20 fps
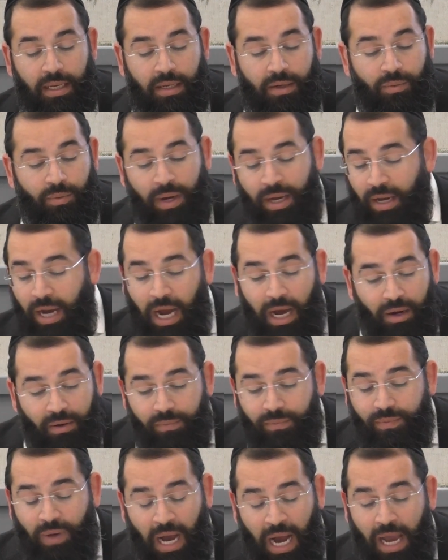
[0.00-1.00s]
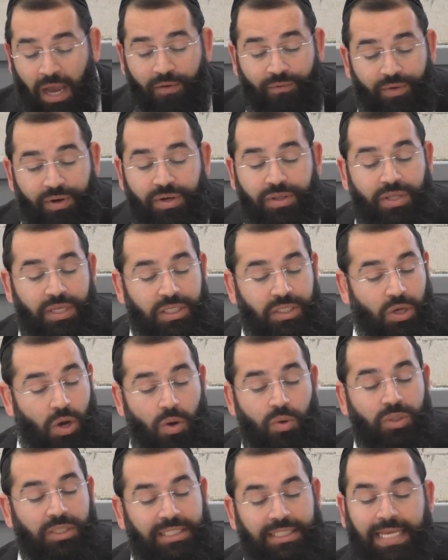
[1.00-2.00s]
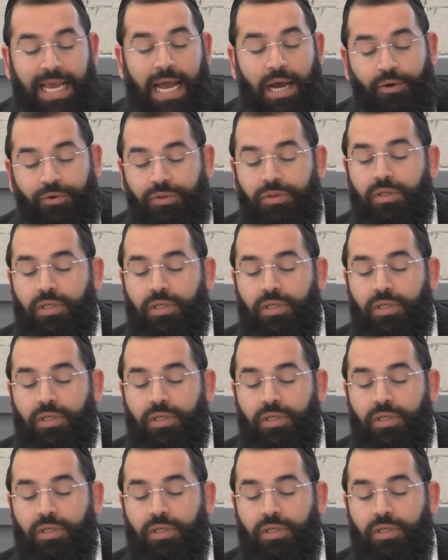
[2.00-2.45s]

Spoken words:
Well, however this goes south,